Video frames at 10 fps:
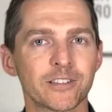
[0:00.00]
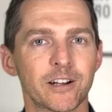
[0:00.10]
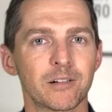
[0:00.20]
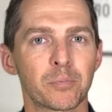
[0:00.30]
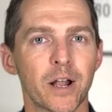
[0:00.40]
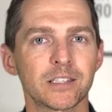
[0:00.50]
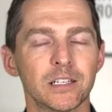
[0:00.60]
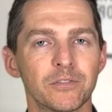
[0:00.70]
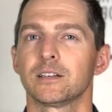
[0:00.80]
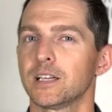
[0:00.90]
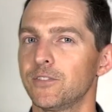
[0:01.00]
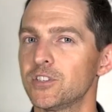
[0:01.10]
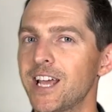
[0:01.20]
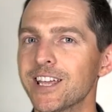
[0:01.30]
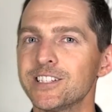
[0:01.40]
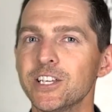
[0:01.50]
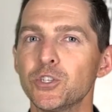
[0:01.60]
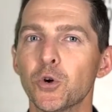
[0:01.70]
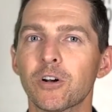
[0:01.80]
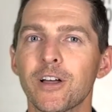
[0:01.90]
that are impressive. If you take a
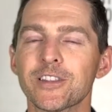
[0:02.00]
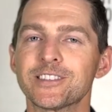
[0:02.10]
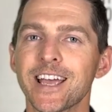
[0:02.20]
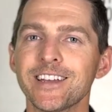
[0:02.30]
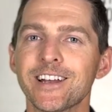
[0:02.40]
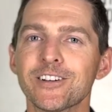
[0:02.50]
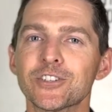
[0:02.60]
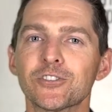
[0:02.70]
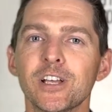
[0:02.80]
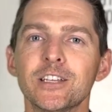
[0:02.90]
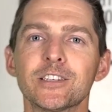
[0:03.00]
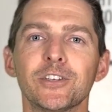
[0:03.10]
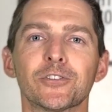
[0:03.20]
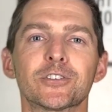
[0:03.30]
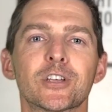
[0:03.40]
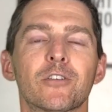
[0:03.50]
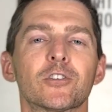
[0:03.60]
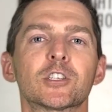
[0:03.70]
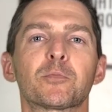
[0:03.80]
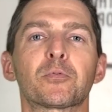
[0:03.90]
detour onto the secondary streets, you'll discover
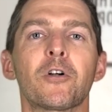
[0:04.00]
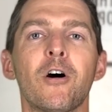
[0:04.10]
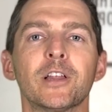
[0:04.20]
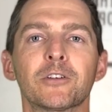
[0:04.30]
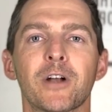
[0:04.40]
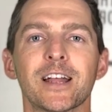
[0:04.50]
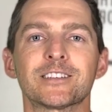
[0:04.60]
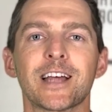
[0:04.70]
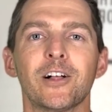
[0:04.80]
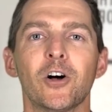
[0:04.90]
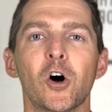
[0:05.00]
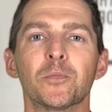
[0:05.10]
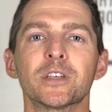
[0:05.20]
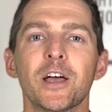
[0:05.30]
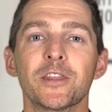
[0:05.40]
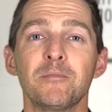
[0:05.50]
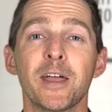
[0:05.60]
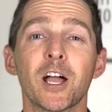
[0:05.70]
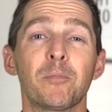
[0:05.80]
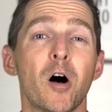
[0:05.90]
sprawling ranch-style homes that
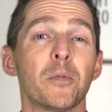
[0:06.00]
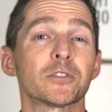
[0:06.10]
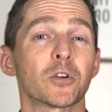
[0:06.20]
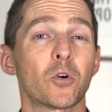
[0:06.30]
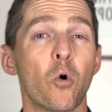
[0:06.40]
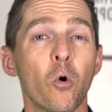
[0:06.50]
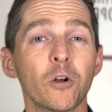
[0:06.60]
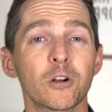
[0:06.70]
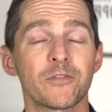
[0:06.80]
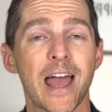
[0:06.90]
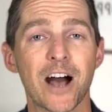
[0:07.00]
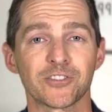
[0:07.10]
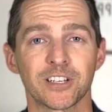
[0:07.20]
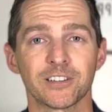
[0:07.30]
make up almost a quarter of the housing in